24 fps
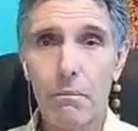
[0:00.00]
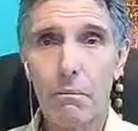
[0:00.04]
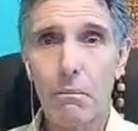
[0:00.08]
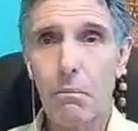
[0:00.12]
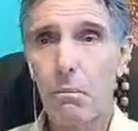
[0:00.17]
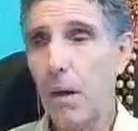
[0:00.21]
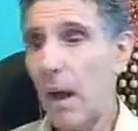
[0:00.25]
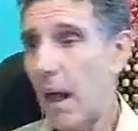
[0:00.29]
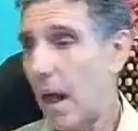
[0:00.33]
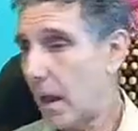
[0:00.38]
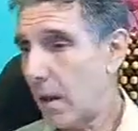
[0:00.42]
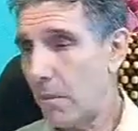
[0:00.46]

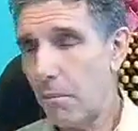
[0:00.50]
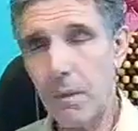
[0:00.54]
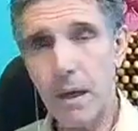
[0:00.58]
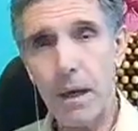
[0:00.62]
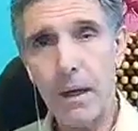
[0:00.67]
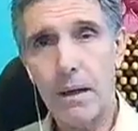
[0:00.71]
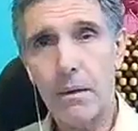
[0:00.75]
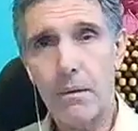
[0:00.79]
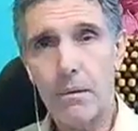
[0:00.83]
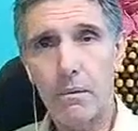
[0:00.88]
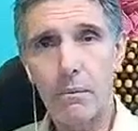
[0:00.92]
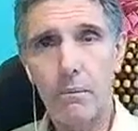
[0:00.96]
Blood
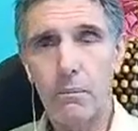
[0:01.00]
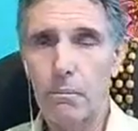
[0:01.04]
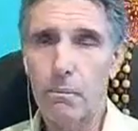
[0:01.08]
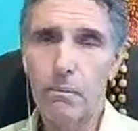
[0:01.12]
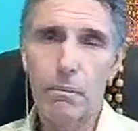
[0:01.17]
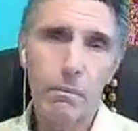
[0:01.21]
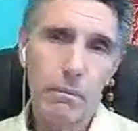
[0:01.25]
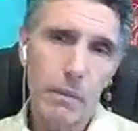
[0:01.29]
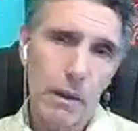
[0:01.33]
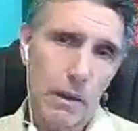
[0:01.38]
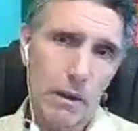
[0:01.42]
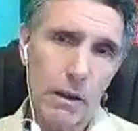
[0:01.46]

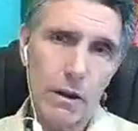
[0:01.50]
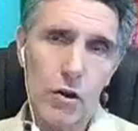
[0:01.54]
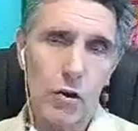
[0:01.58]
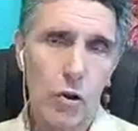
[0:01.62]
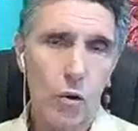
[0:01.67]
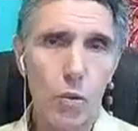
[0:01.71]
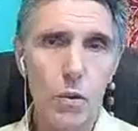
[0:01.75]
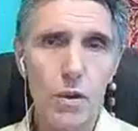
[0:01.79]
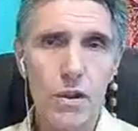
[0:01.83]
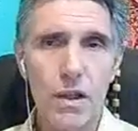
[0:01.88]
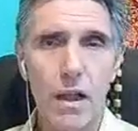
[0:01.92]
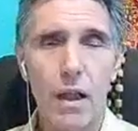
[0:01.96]
is
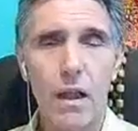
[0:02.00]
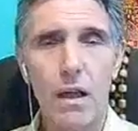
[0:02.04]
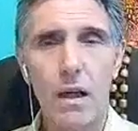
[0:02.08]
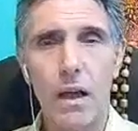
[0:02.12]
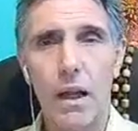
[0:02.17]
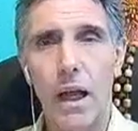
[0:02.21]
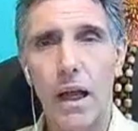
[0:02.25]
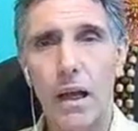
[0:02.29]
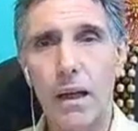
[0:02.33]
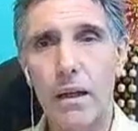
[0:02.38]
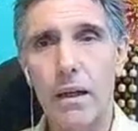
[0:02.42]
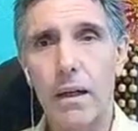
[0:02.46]
always
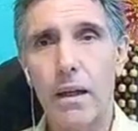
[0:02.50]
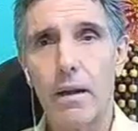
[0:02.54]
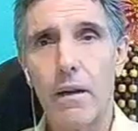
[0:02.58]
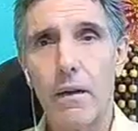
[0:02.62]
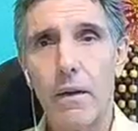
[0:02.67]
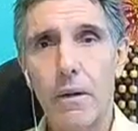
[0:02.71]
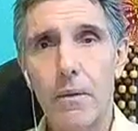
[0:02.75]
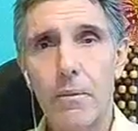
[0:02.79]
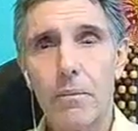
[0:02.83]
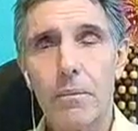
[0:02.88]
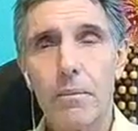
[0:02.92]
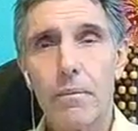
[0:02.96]
alkaline,
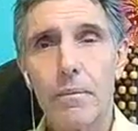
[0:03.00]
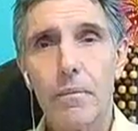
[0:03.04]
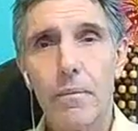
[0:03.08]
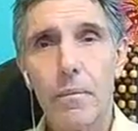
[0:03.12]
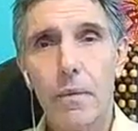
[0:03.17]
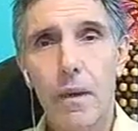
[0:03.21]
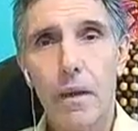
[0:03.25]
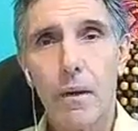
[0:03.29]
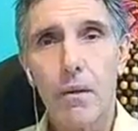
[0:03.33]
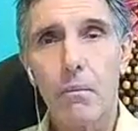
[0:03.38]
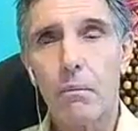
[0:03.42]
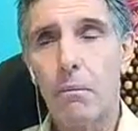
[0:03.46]

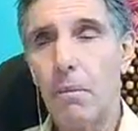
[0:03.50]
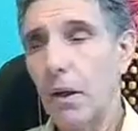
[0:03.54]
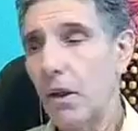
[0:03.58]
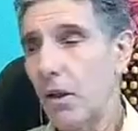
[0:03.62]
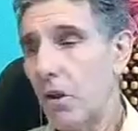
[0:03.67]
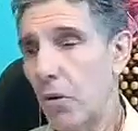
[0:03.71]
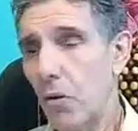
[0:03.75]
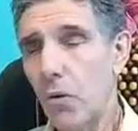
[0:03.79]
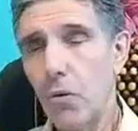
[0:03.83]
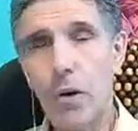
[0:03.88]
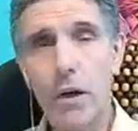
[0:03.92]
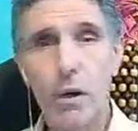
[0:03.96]
but
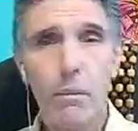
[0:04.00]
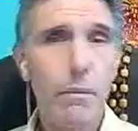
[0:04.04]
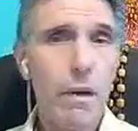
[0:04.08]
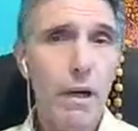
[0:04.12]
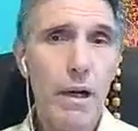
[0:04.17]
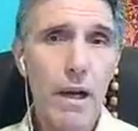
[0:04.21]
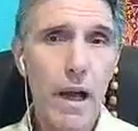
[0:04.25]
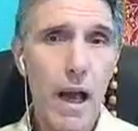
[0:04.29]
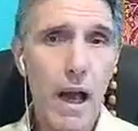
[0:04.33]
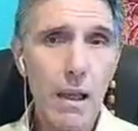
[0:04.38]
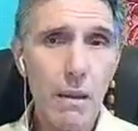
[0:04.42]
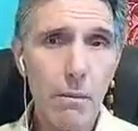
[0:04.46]
urine
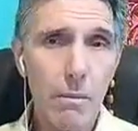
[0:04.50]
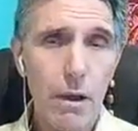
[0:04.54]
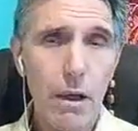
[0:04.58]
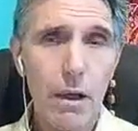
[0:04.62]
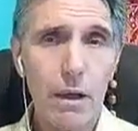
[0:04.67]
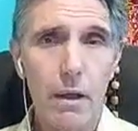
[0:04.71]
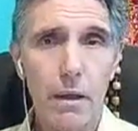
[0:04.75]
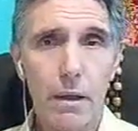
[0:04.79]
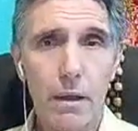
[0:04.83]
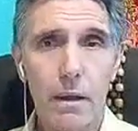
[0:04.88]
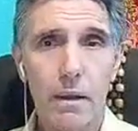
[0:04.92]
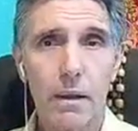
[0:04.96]
may not
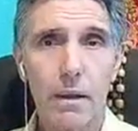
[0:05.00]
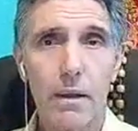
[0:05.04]
be.